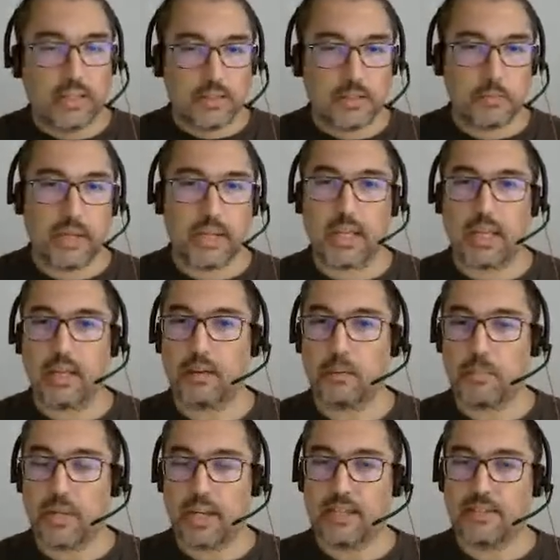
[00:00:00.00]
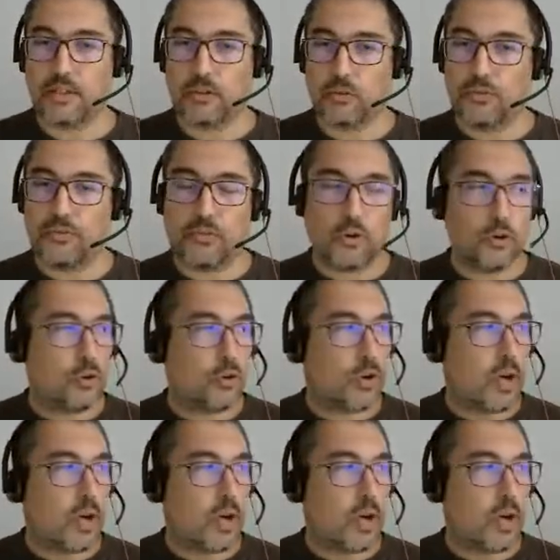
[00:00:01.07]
is very very easy to follow,